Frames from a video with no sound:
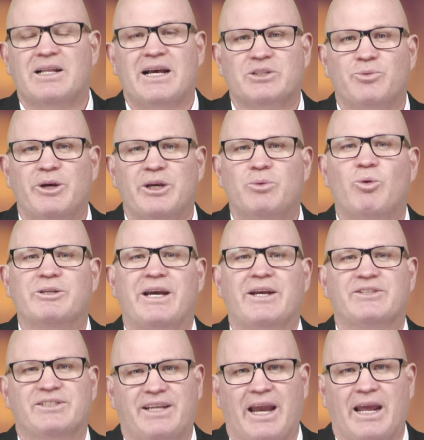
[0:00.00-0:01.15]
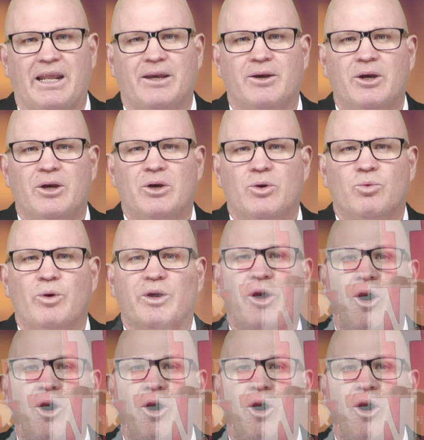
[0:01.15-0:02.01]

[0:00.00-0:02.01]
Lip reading: last week was outstanding, with